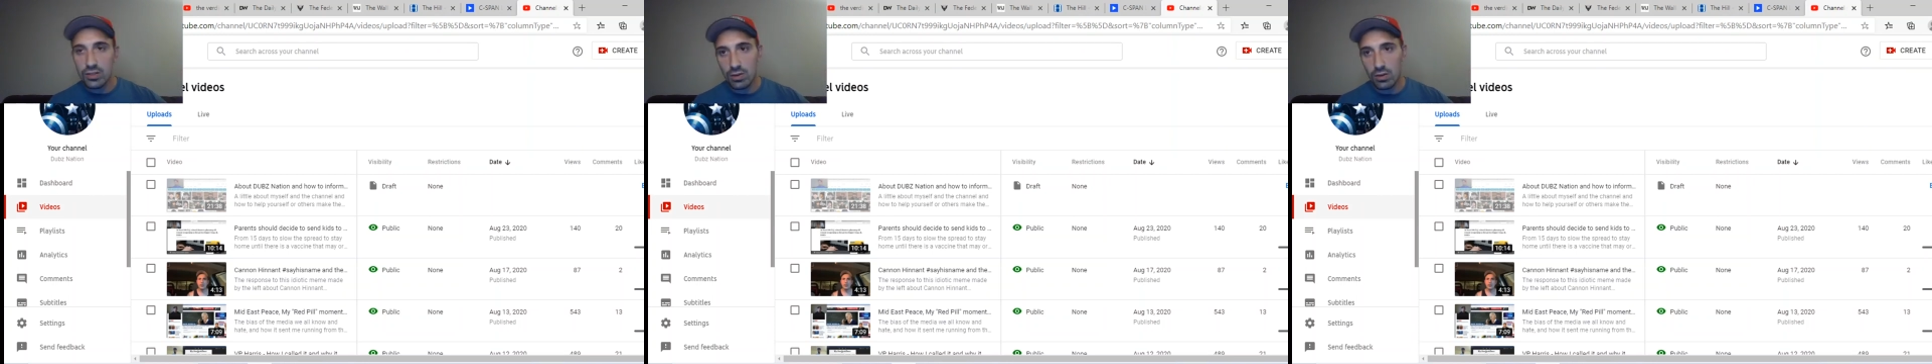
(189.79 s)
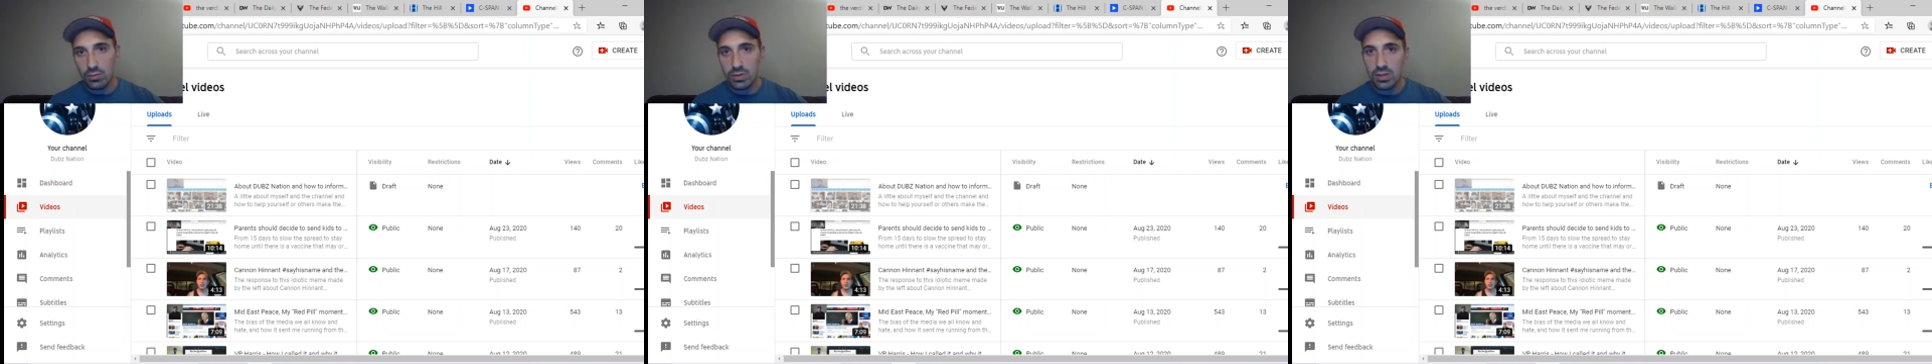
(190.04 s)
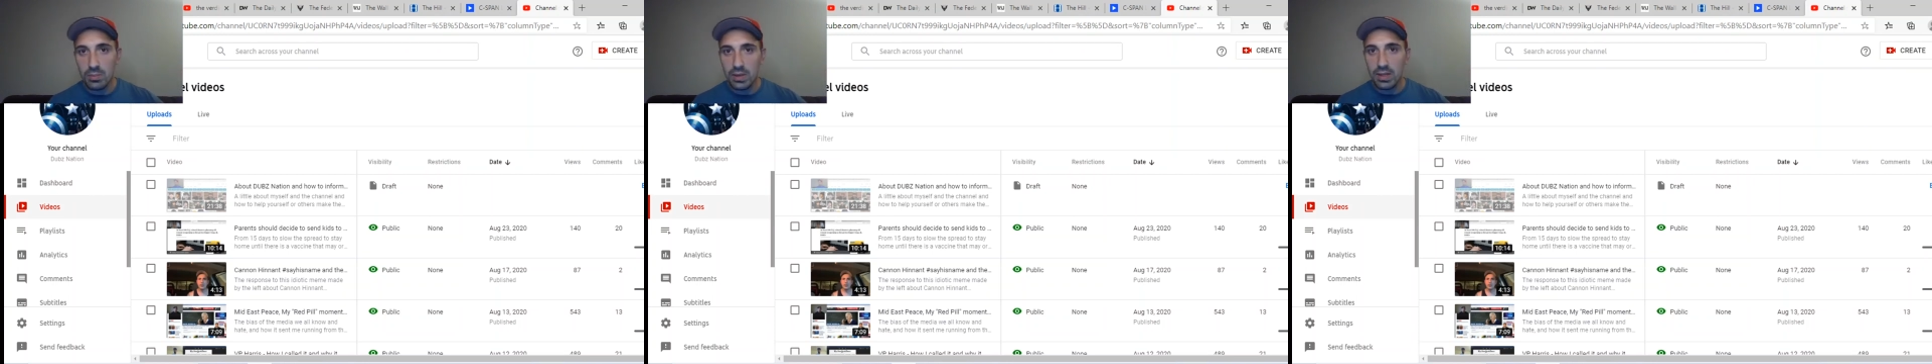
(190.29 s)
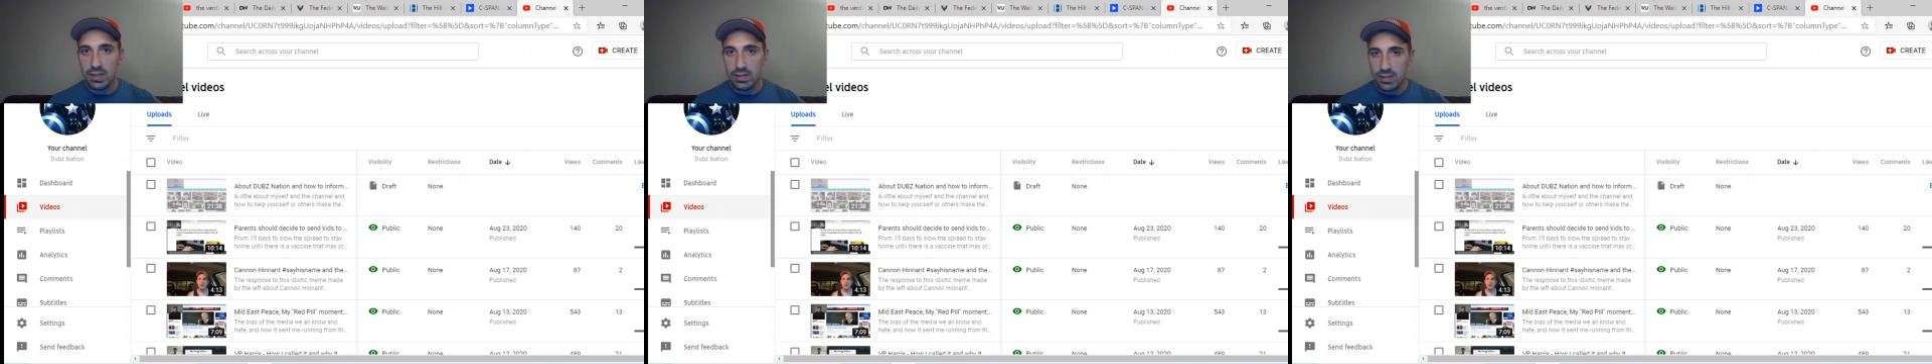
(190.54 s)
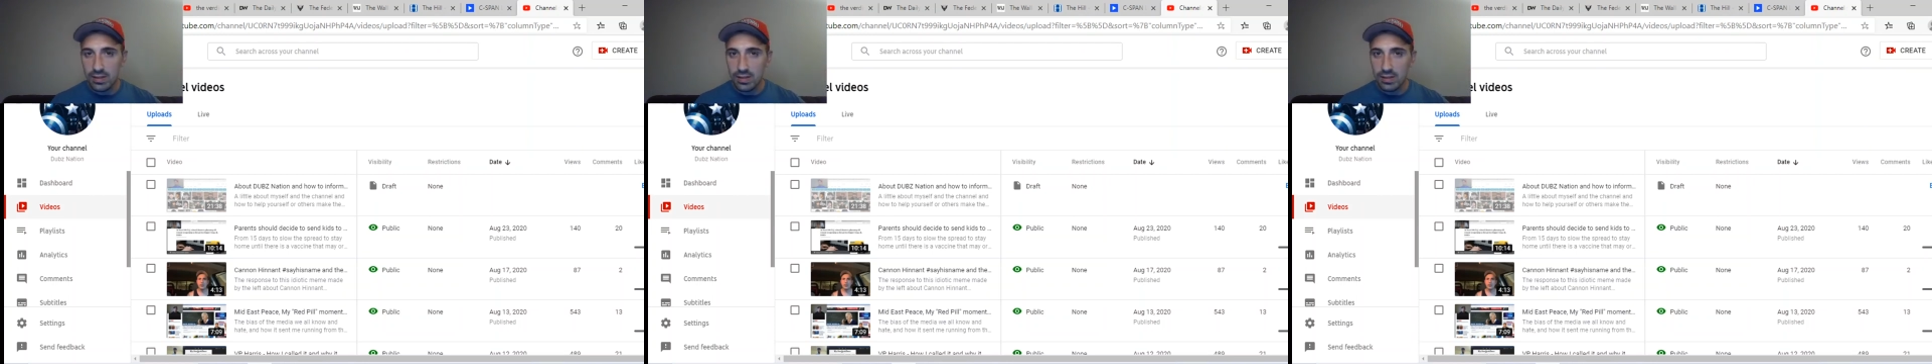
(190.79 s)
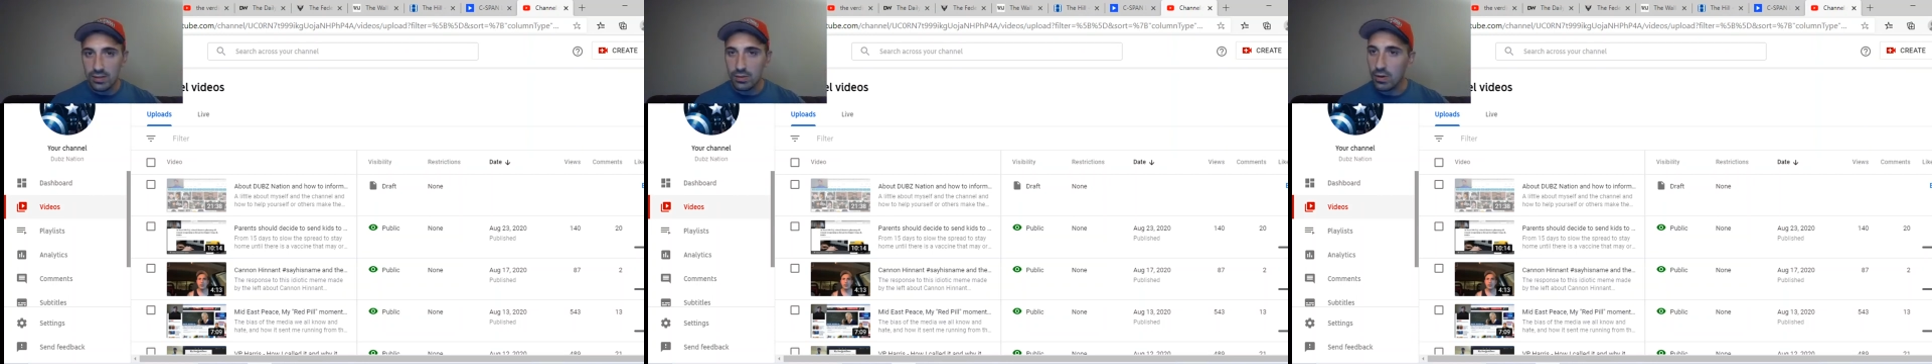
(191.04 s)
start with somebody that's
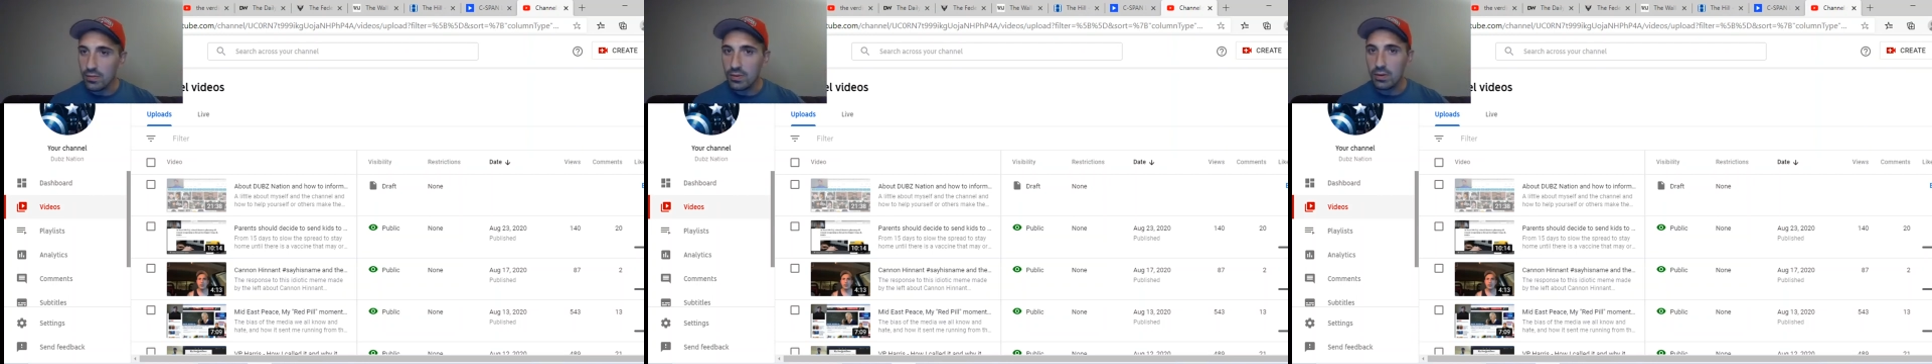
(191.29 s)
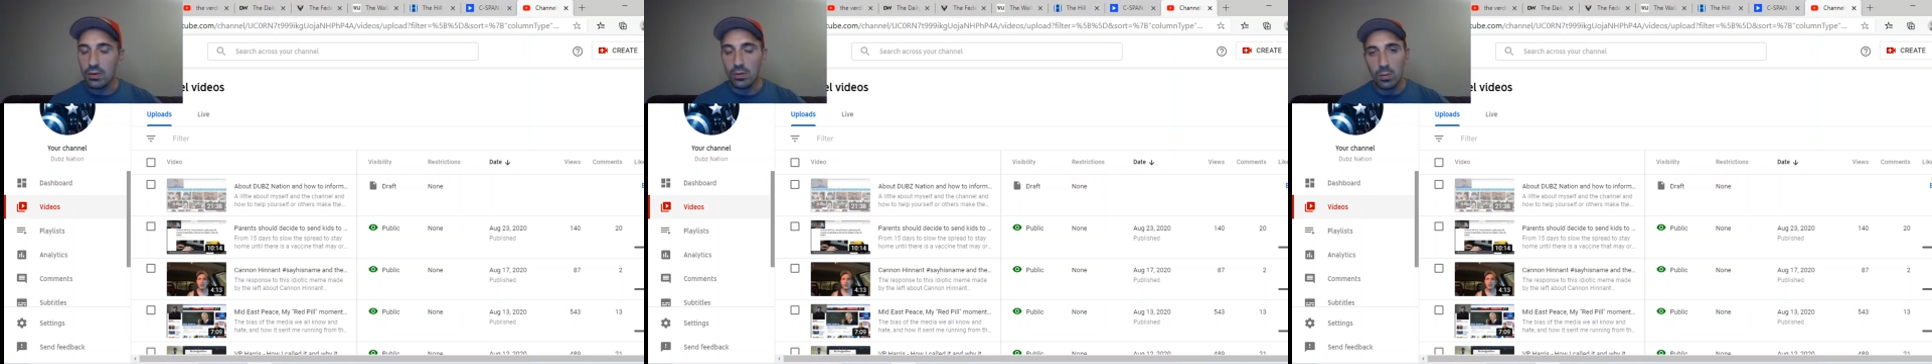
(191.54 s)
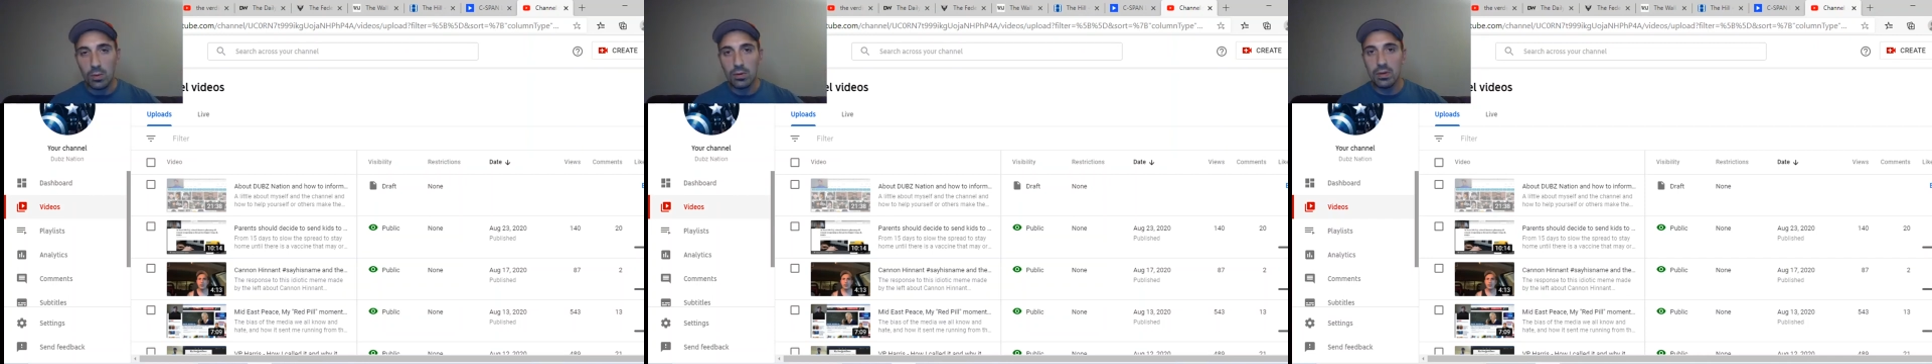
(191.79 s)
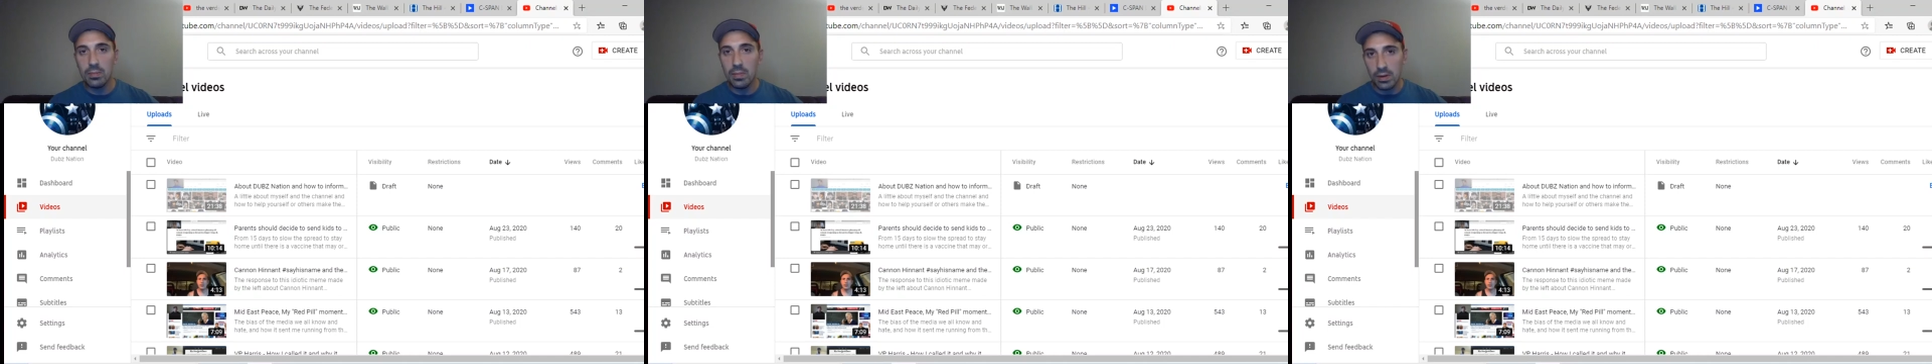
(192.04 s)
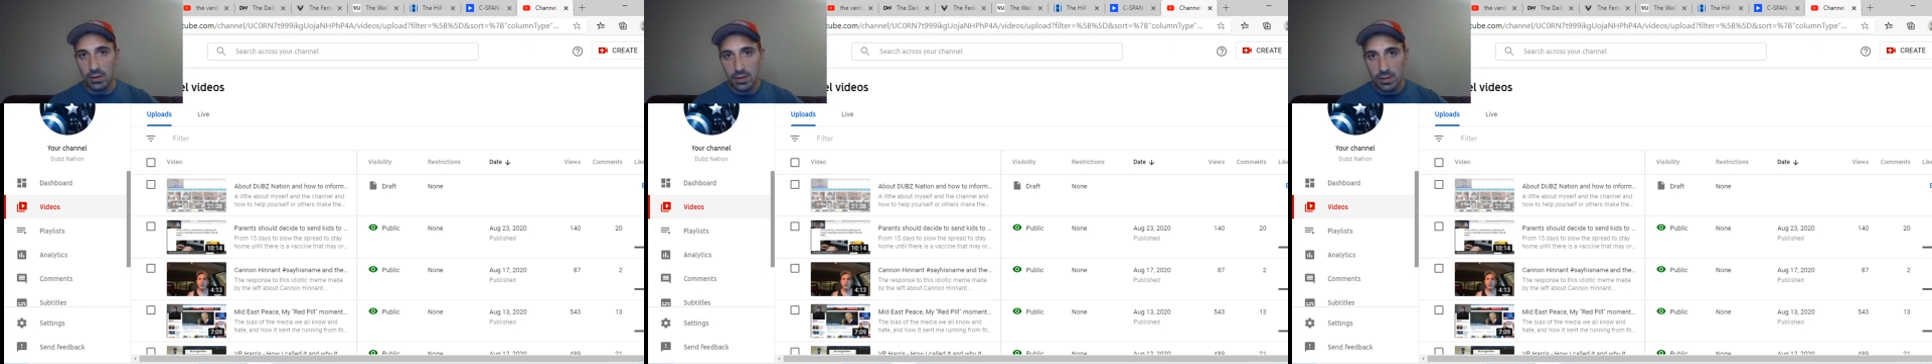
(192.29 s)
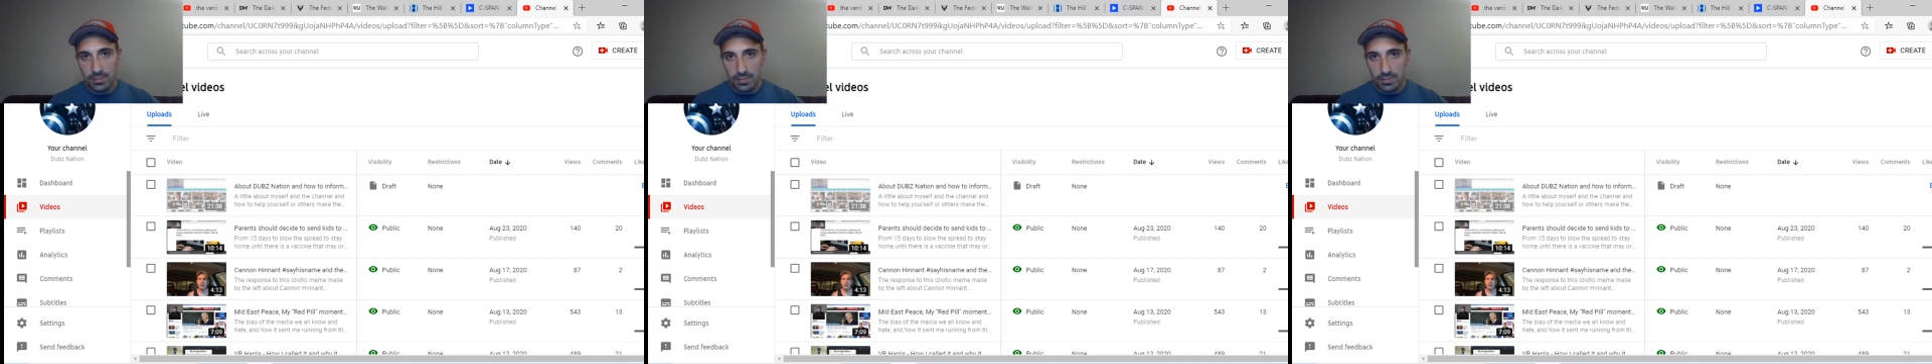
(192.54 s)
softer or more in the middle.